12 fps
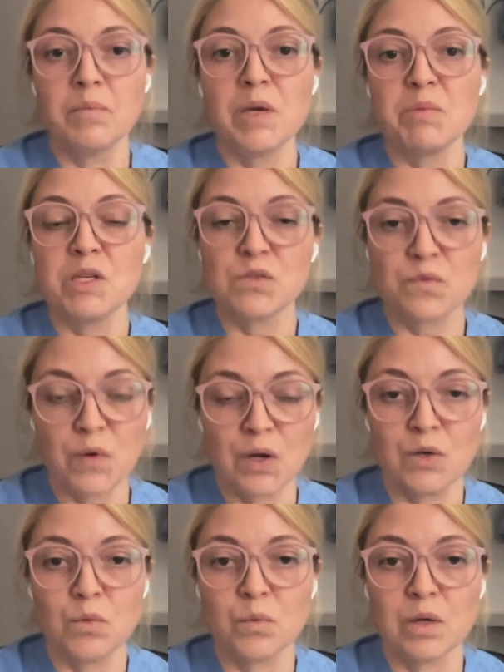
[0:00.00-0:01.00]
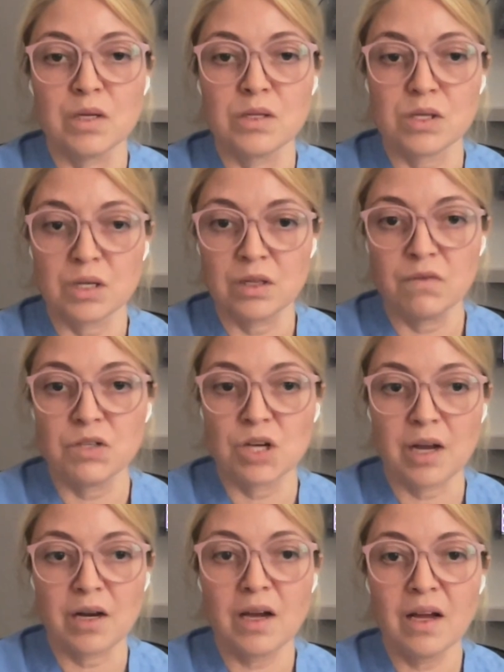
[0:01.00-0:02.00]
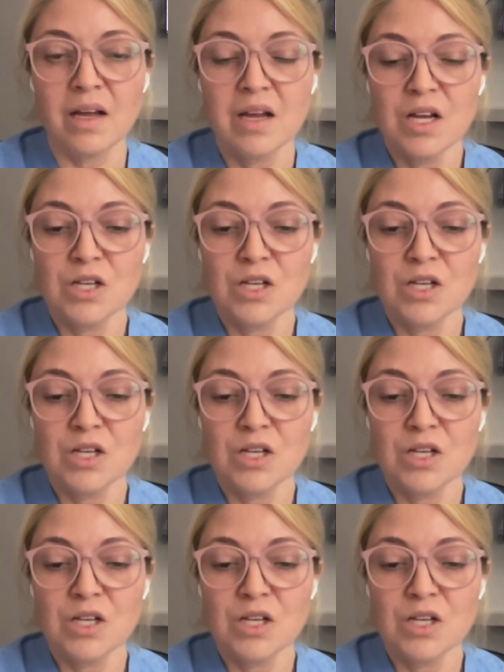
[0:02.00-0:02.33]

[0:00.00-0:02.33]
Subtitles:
baby's foot was in the vagina.